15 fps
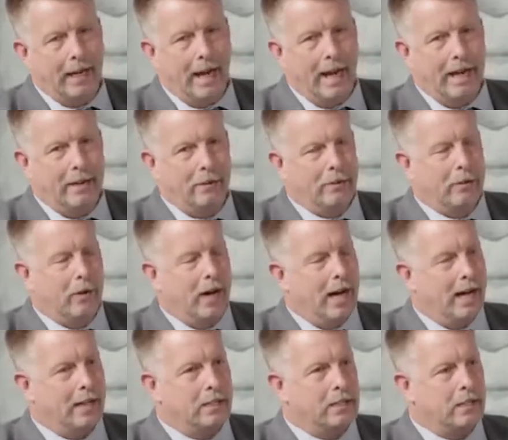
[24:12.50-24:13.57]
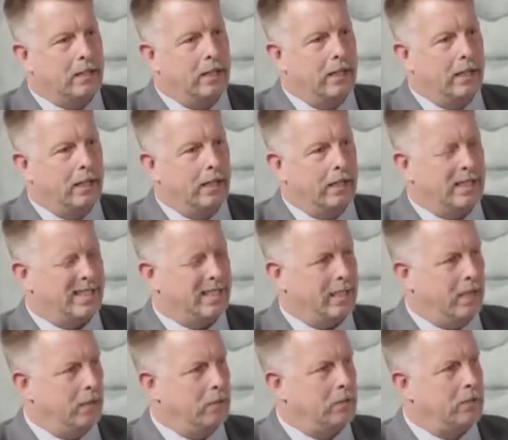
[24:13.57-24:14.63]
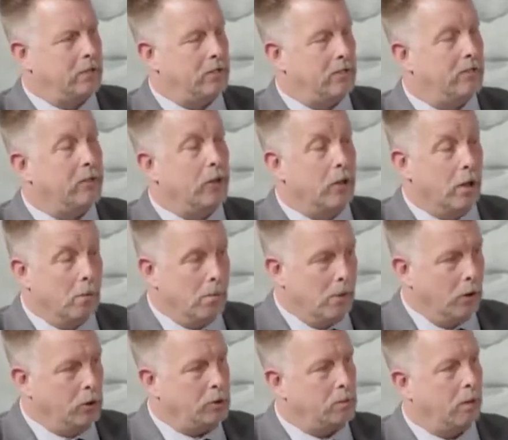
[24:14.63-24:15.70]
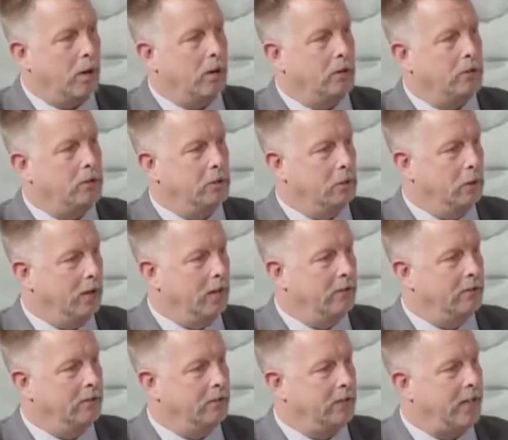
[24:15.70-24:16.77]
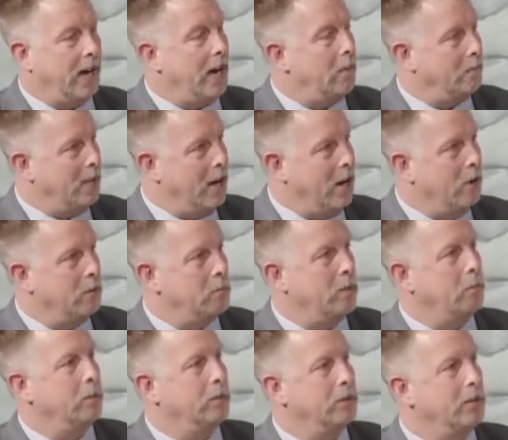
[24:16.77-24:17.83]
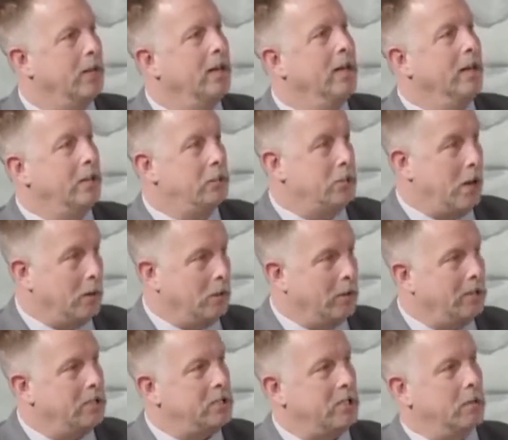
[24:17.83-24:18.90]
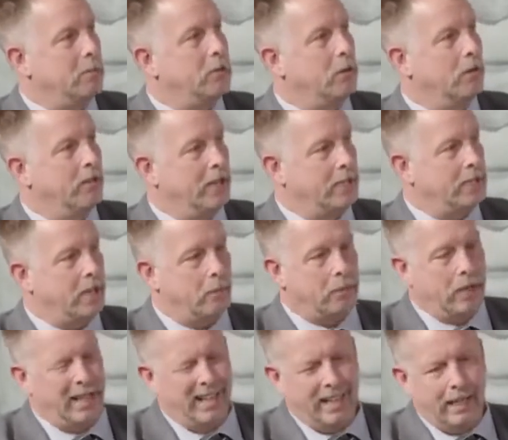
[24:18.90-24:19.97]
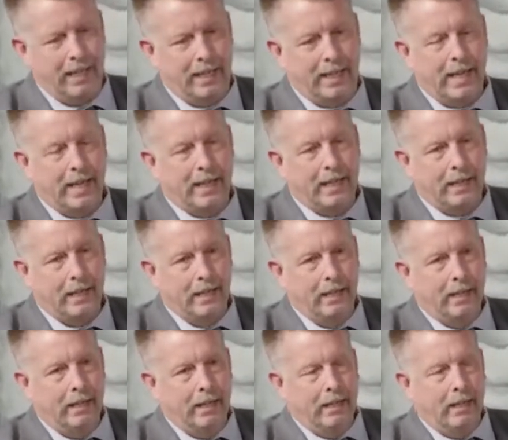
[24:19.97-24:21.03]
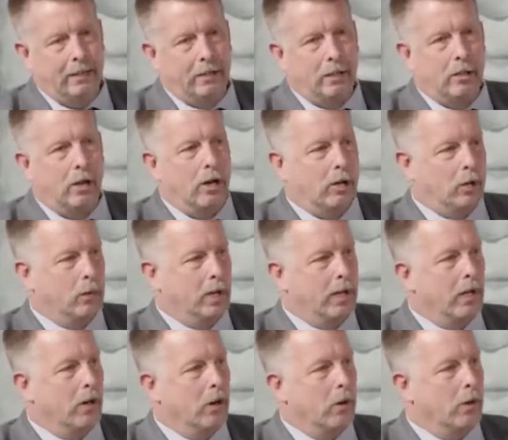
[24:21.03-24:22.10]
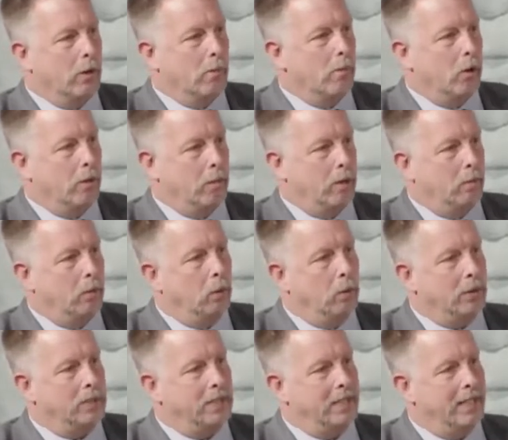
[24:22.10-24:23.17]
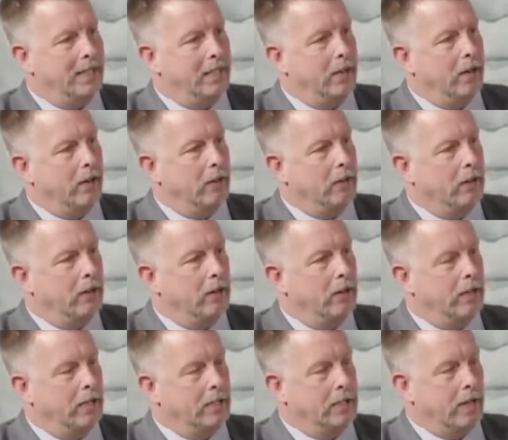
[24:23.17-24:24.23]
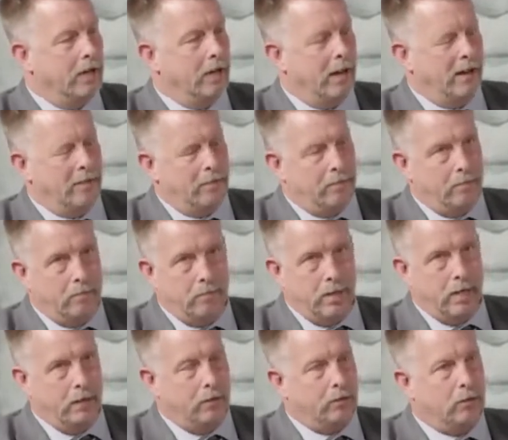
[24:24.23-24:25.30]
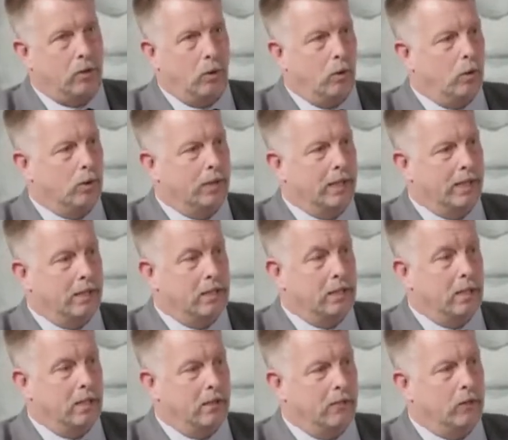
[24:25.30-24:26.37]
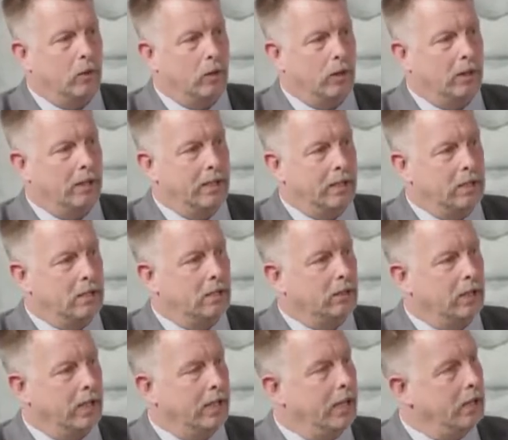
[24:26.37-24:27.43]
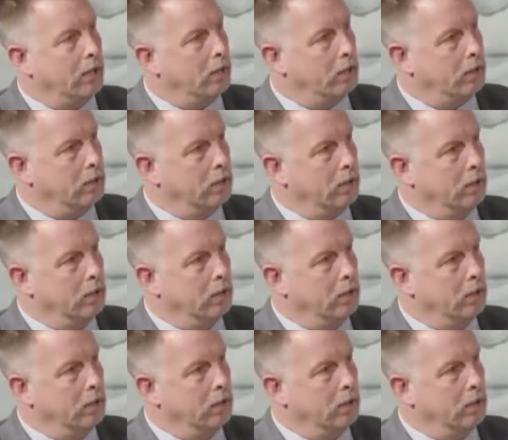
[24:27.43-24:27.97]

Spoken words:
I don't know. Honestly, it seems for the most part to have calmed down. People generally seem to have accepted it. I think the longer we go, the more people will see it in other areas. I've been told that the city of Cortland is looking at a